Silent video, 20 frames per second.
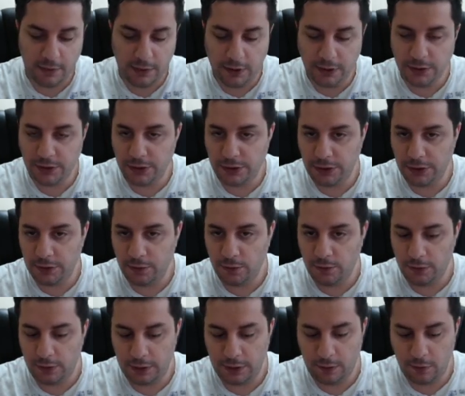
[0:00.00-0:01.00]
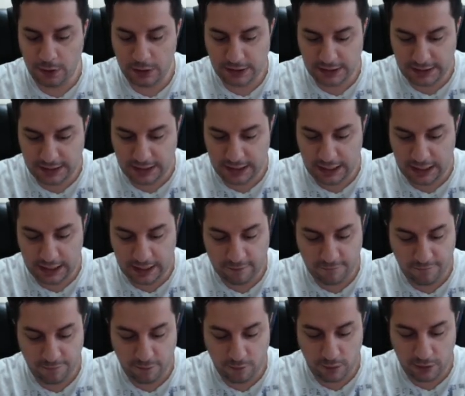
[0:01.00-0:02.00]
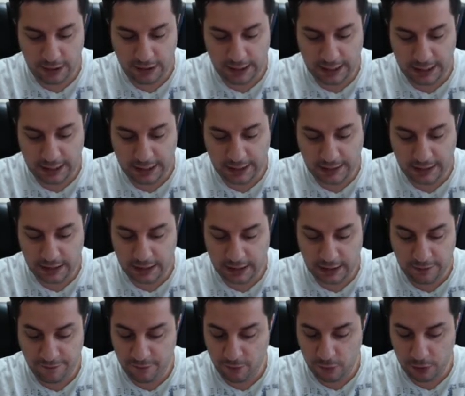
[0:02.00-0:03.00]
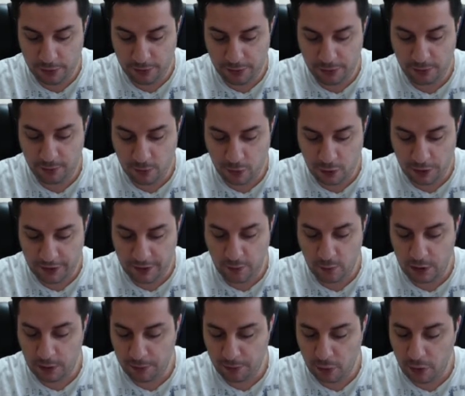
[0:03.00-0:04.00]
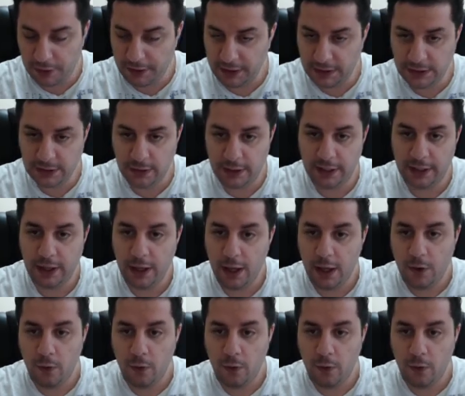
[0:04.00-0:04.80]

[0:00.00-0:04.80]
you really want to see if you want to get in, if you want to put more than 1 point into it.